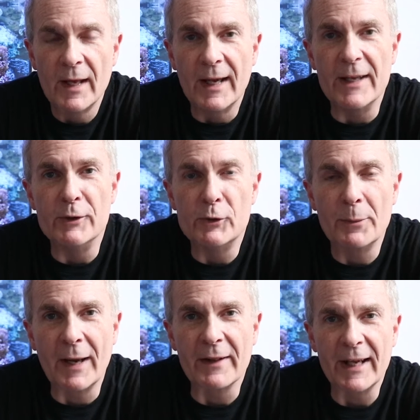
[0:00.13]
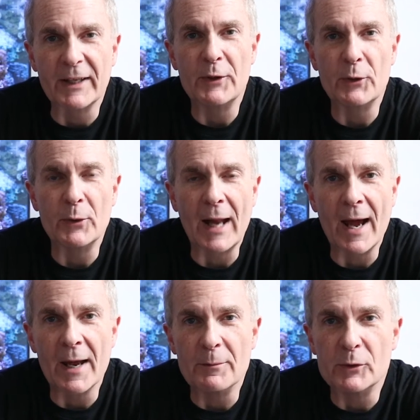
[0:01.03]
Hey YouTube, how the heck you doing?
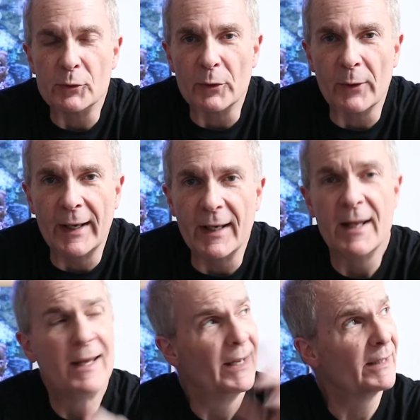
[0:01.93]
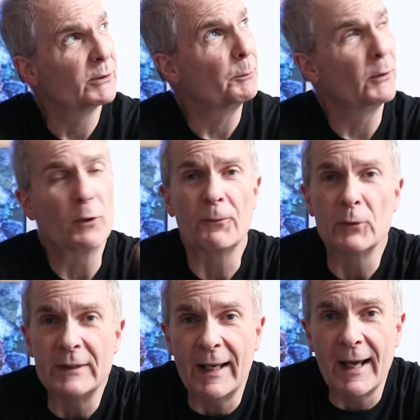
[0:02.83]
I am doing great. It's a
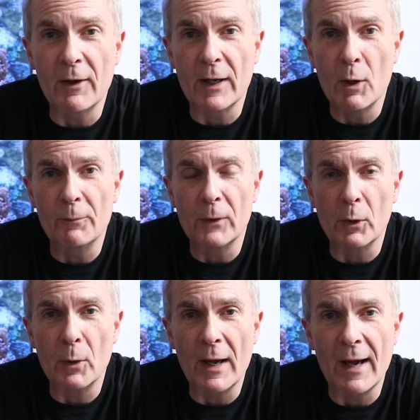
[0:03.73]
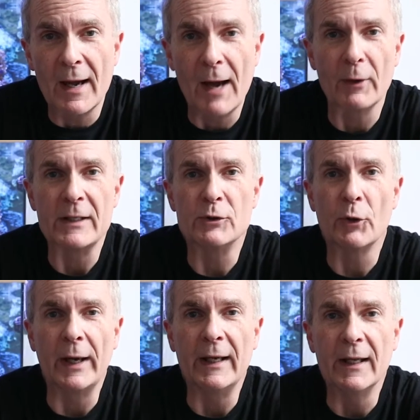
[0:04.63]
beautiful day out. I hope you're uh, out
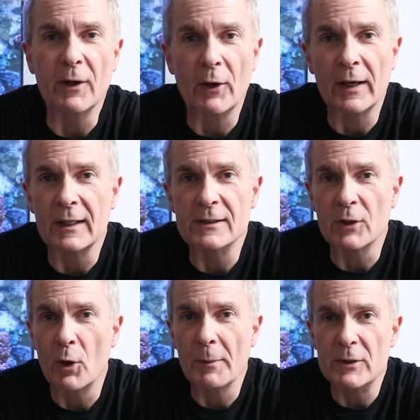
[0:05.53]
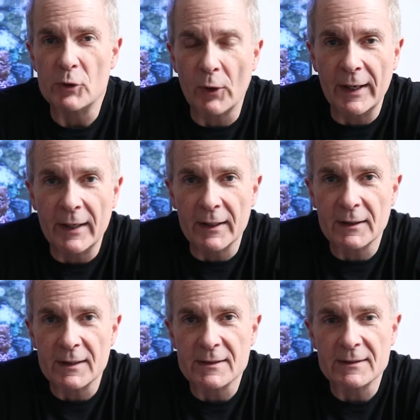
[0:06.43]
enjoying it or at least home enjoying it
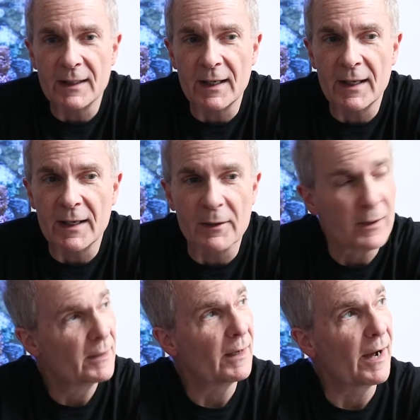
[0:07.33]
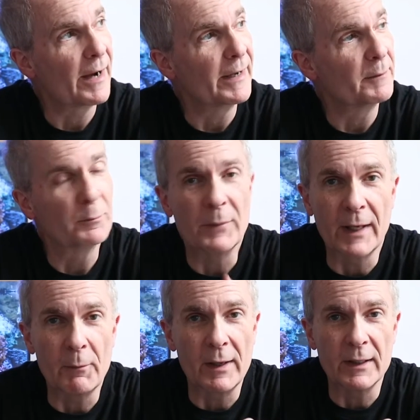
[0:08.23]
because uh, I am.
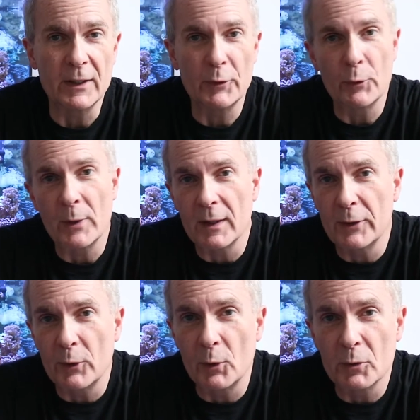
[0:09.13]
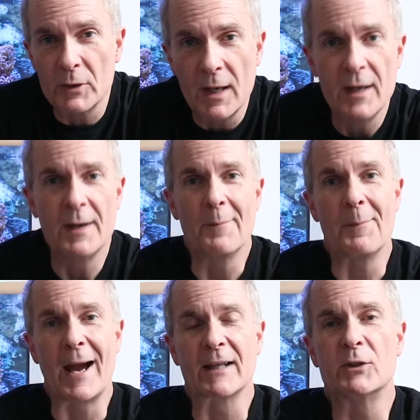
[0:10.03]
But I wanted to do a little
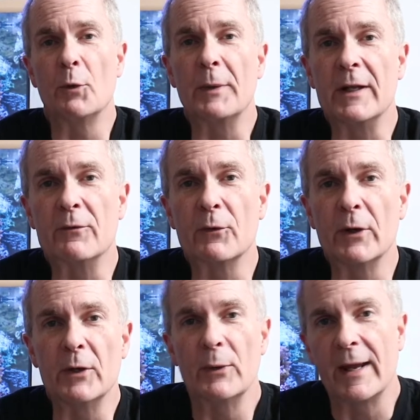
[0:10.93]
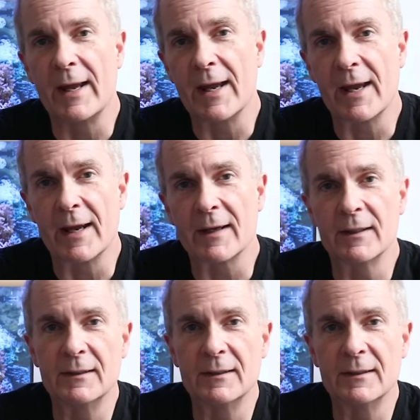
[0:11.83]
box opening for you and